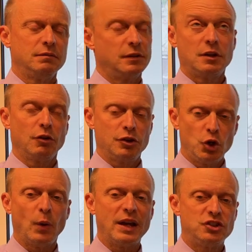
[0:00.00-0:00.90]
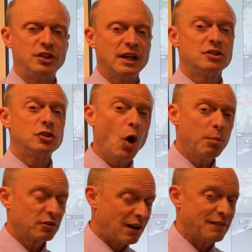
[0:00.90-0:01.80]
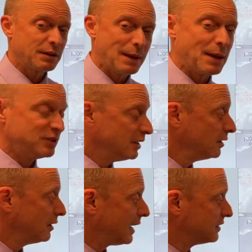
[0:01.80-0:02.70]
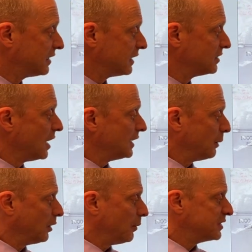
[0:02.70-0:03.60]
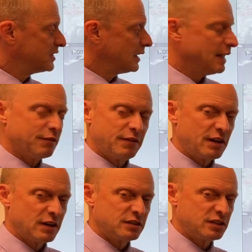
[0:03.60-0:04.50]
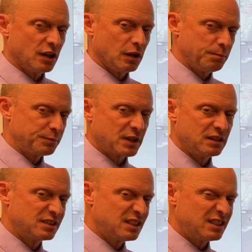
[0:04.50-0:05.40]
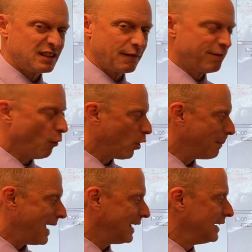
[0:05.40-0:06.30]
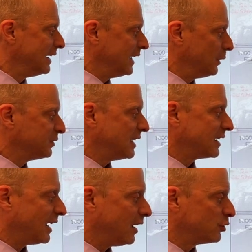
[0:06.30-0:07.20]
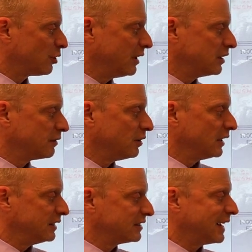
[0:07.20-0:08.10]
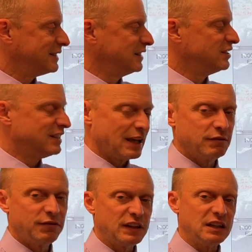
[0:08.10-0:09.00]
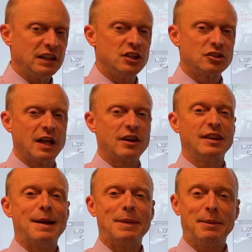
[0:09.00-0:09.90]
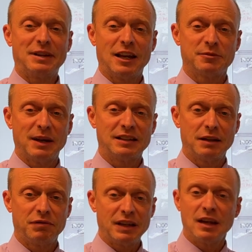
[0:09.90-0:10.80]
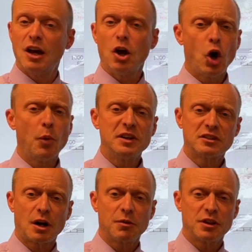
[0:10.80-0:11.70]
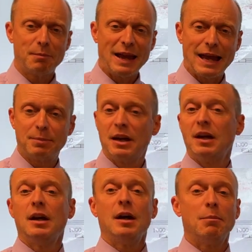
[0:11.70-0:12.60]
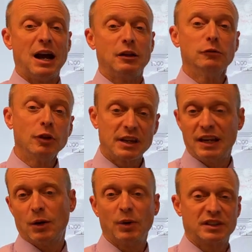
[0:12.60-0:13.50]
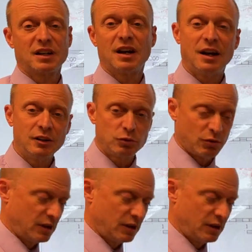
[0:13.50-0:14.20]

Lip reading: we call it USGS topographic maps in the United States, they will always say, they have a very consistent format. It will say contour interval, in this case is 10 feet. Each line on that map counts by 10 feet. Always start with a map by looking at what the contour